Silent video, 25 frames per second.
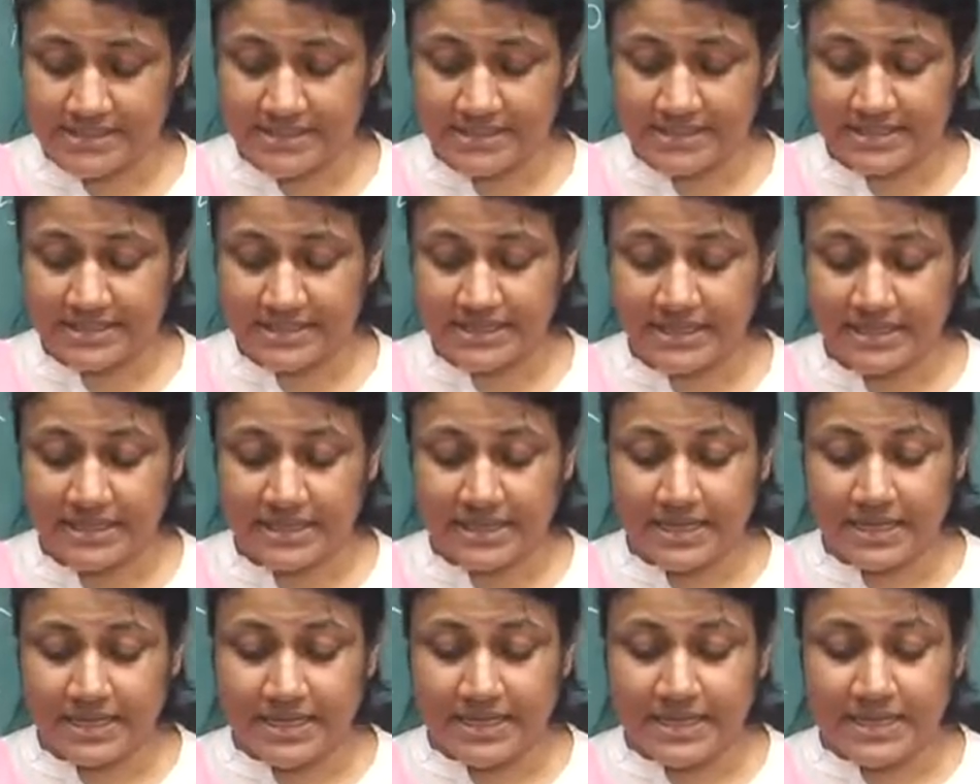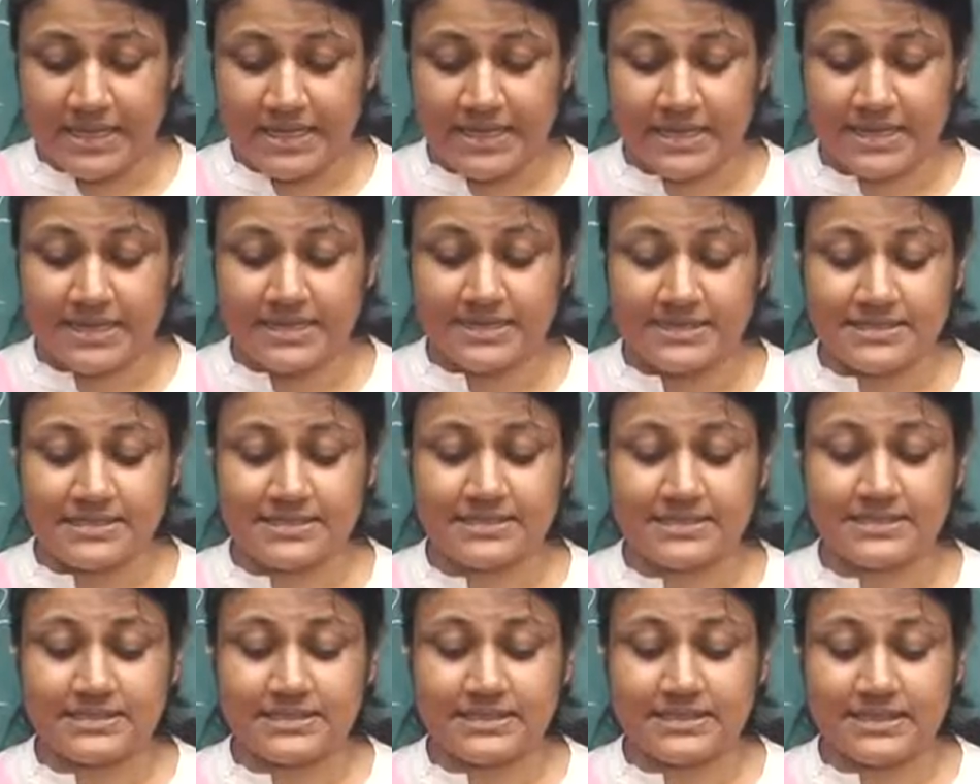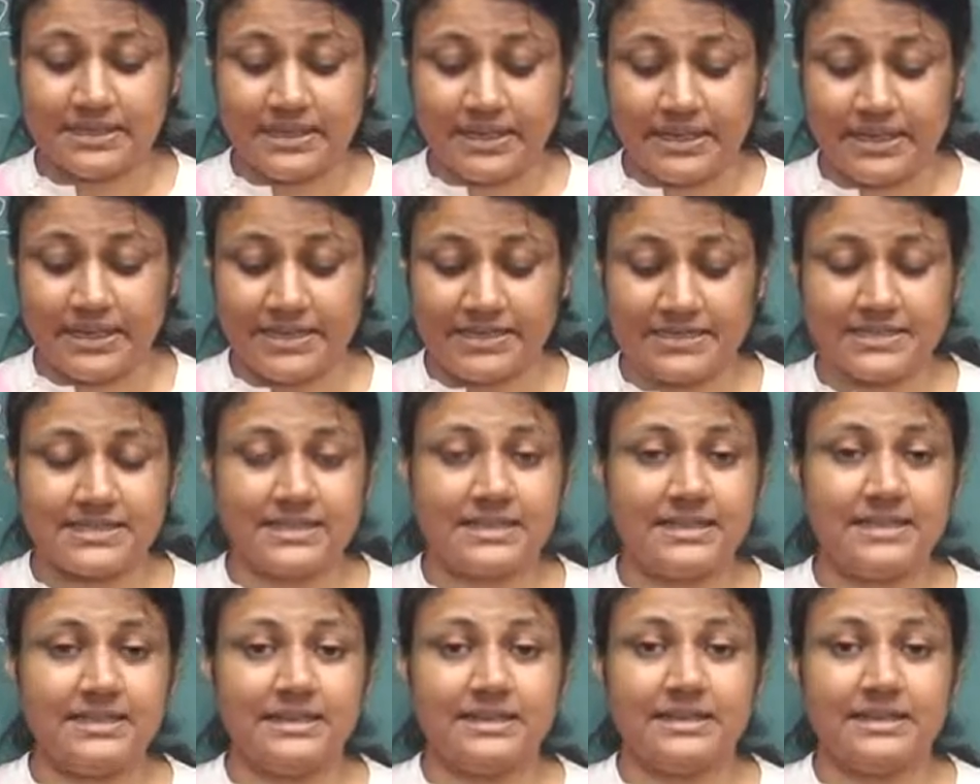that he is creating,